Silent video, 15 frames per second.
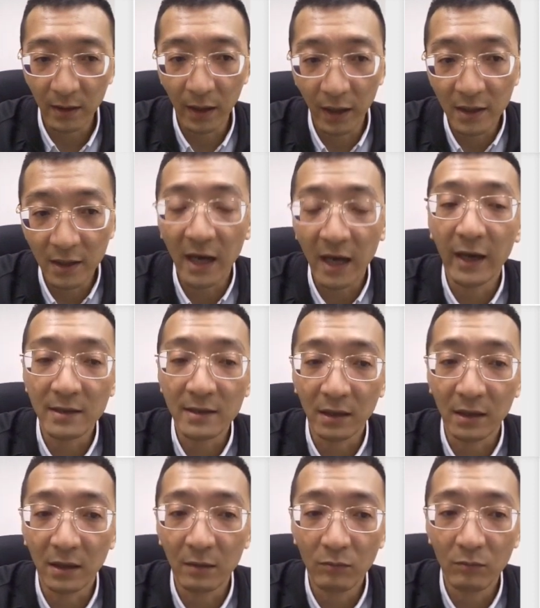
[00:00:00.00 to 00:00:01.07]

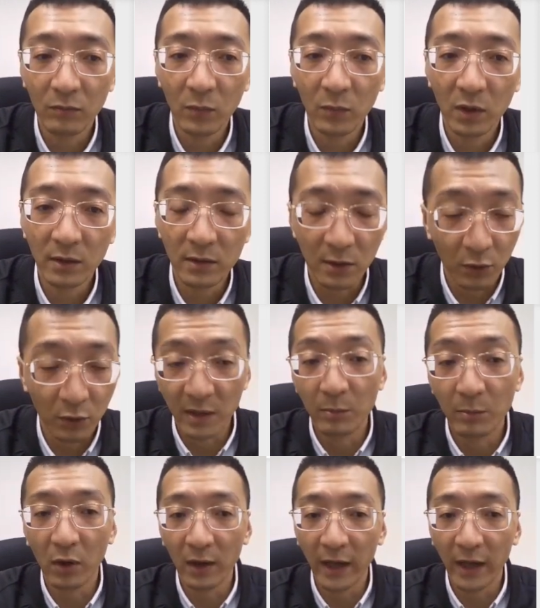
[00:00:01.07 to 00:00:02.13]
HIST. So
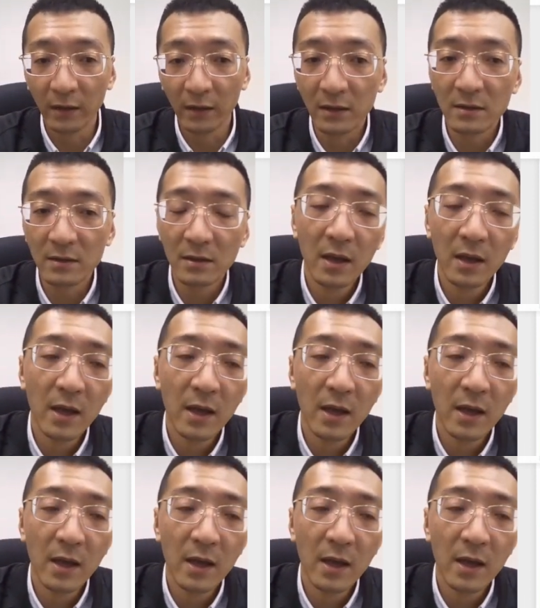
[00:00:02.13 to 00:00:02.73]
simple like this.